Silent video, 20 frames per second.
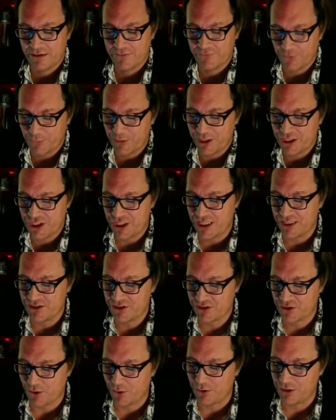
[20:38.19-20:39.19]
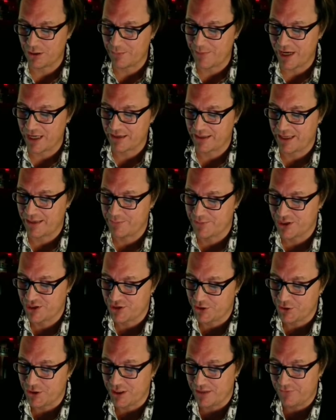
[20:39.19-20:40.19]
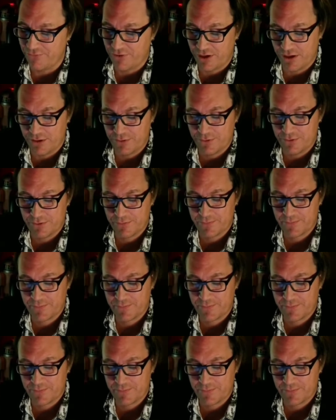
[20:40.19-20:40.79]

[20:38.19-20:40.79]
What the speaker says: from which each soul among them stood in view.